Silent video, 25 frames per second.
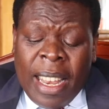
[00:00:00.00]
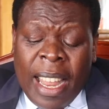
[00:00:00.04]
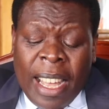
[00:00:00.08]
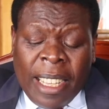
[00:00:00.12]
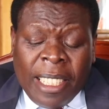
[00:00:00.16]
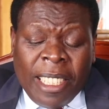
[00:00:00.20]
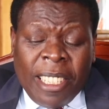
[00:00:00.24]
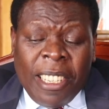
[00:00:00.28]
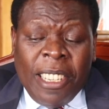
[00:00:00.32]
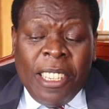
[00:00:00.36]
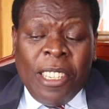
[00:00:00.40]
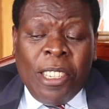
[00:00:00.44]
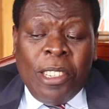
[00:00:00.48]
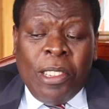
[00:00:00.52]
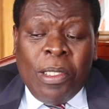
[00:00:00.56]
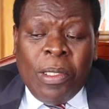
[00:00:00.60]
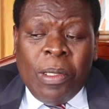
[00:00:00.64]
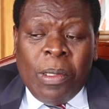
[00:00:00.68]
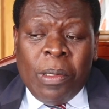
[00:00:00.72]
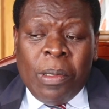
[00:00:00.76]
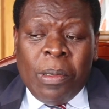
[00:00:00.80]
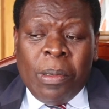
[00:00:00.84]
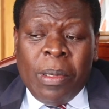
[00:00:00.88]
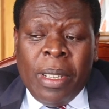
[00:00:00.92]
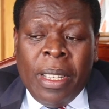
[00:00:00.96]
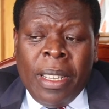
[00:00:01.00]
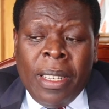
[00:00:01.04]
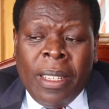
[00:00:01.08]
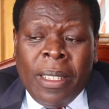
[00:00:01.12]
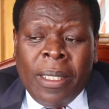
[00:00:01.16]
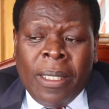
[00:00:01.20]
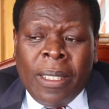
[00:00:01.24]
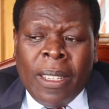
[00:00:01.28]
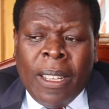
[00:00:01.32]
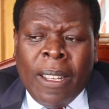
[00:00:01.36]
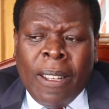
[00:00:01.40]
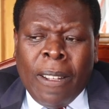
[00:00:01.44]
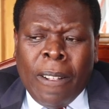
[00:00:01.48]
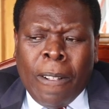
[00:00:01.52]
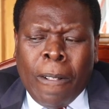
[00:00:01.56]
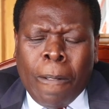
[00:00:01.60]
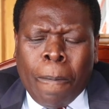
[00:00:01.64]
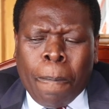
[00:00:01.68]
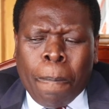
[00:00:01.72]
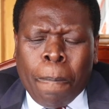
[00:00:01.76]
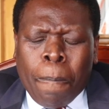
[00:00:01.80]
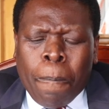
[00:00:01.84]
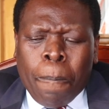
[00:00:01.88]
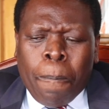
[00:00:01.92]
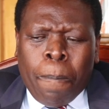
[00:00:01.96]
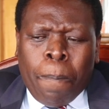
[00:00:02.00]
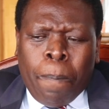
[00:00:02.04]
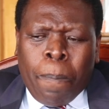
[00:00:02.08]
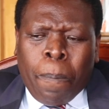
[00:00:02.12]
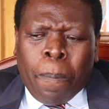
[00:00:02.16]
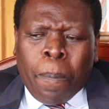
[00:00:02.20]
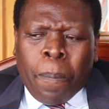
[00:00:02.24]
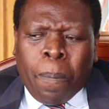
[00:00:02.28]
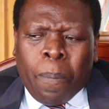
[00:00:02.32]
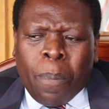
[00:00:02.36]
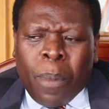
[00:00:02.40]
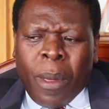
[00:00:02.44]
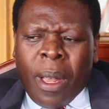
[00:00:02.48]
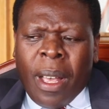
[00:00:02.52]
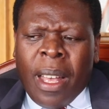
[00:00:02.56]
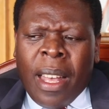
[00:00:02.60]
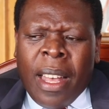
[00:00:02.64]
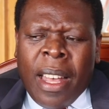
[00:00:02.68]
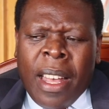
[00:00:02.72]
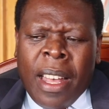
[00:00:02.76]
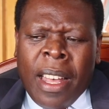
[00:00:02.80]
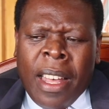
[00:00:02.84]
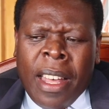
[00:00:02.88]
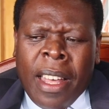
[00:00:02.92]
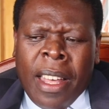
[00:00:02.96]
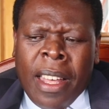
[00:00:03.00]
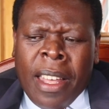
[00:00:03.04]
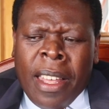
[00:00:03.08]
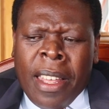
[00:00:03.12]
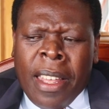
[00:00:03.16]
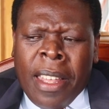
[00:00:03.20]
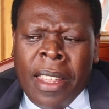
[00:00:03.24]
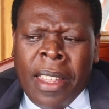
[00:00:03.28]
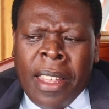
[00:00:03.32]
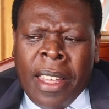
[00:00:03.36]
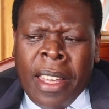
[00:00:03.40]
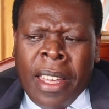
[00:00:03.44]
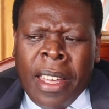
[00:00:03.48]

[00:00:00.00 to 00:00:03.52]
The last issue is um, uh,